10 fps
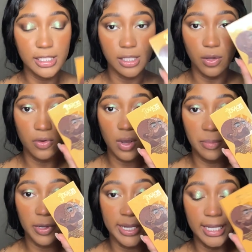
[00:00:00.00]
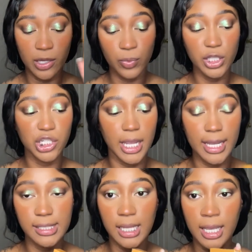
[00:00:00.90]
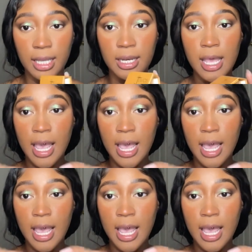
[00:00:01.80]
So I'm going in with the shade Tan,